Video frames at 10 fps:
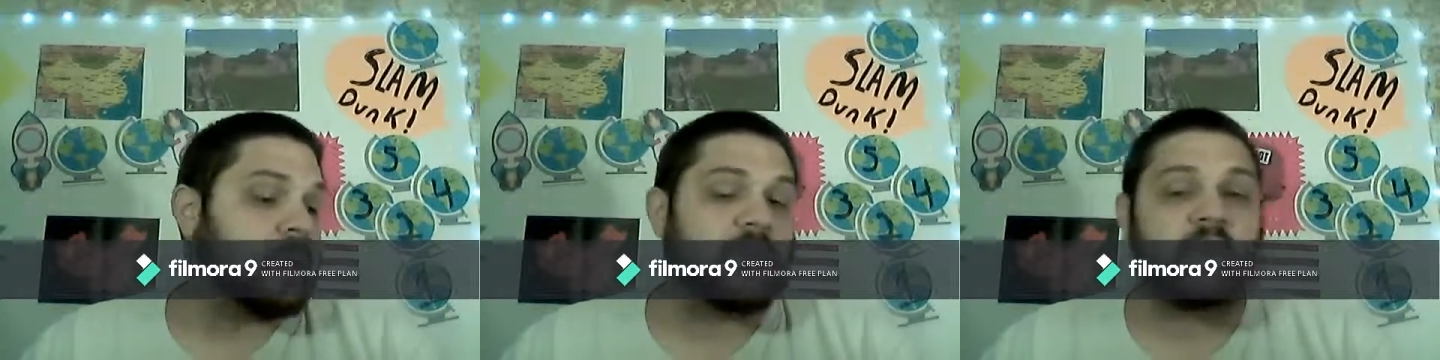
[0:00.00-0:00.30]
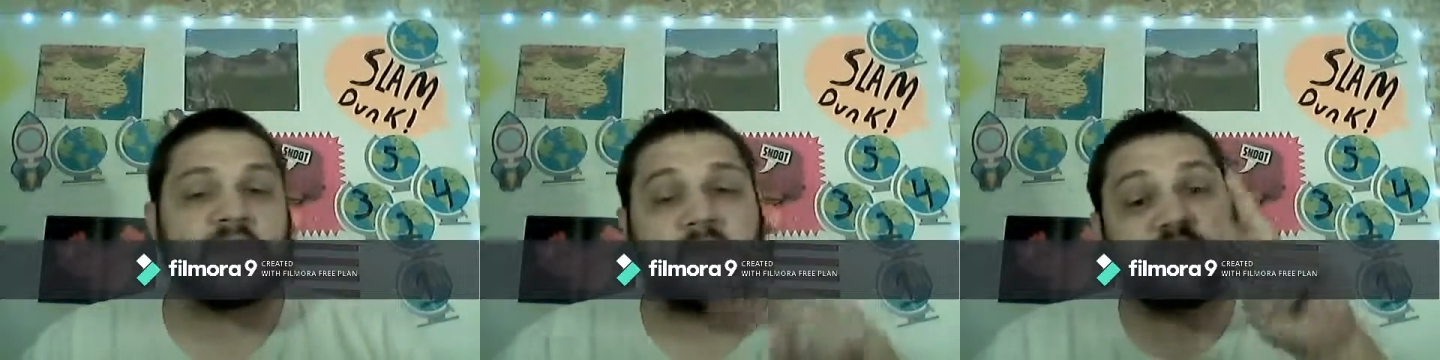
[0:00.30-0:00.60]
And
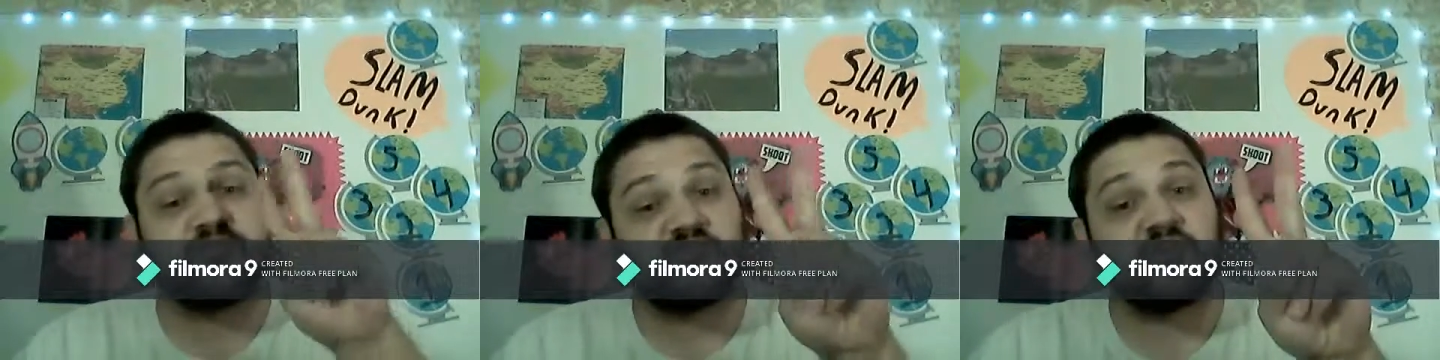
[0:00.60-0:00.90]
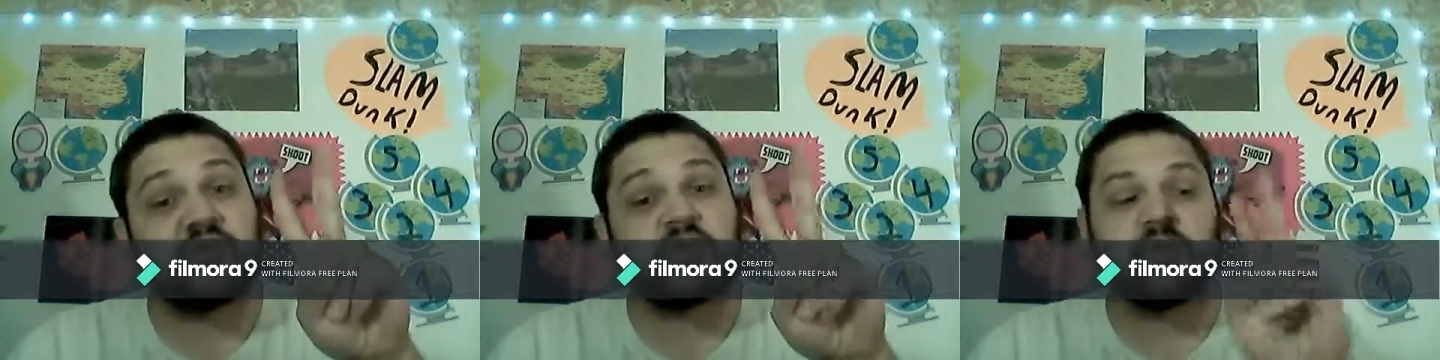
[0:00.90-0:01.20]
then number
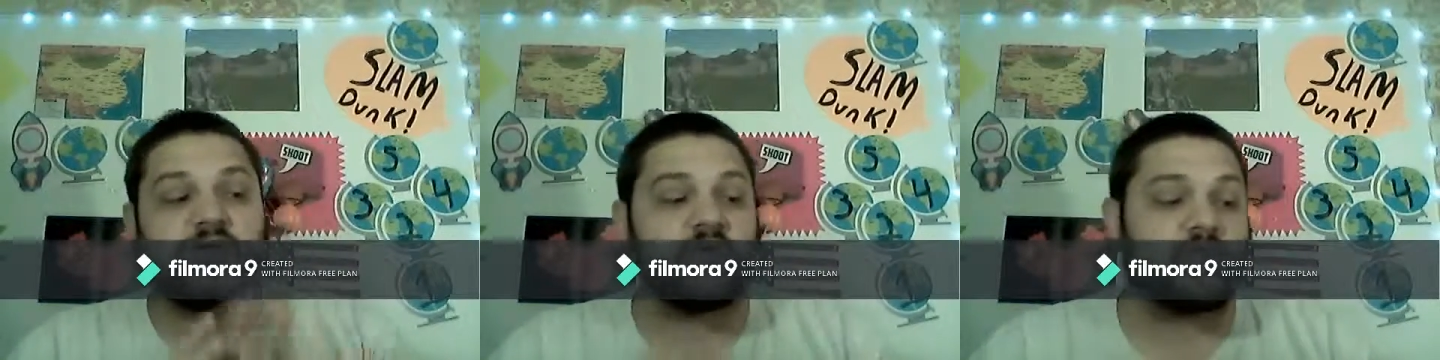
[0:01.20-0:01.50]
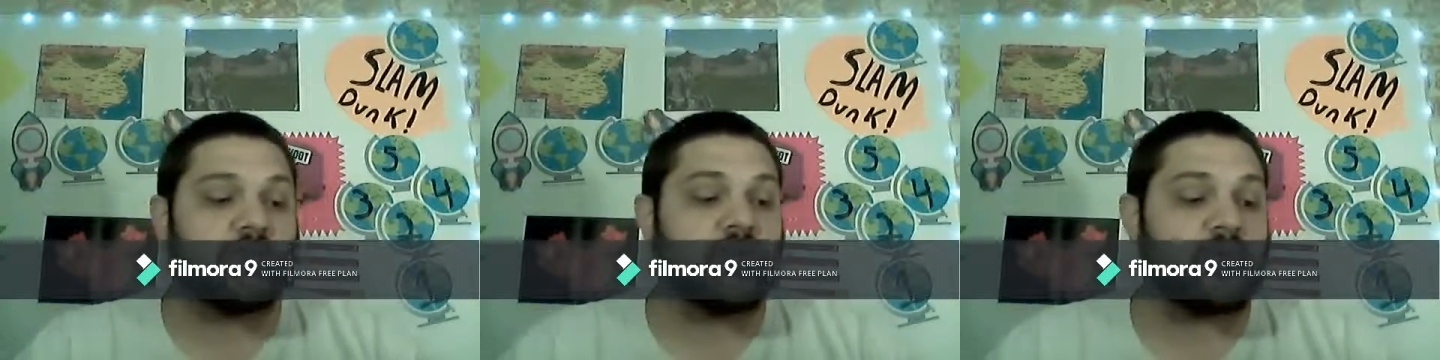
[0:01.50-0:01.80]
two,
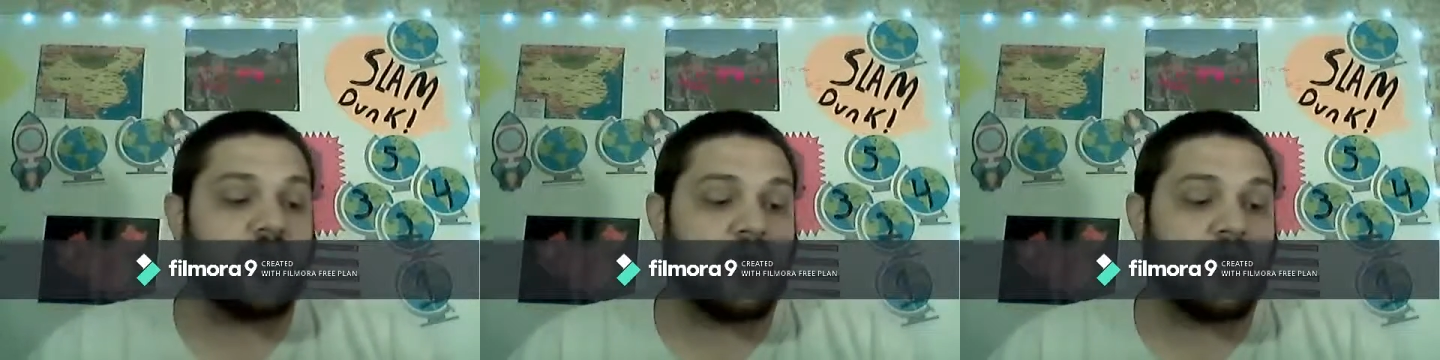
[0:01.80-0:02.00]
you